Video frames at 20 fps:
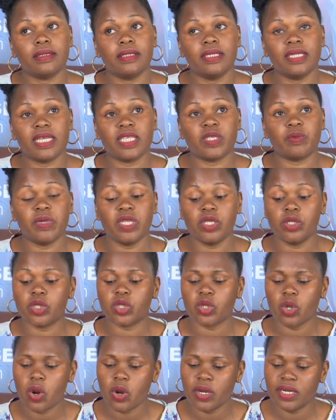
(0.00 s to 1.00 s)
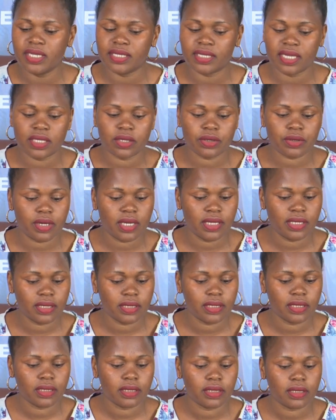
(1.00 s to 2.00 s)
It has been so
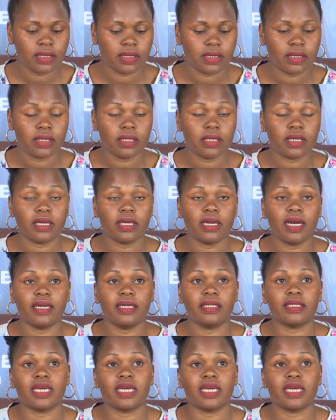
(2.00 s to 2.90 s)
disastrous. It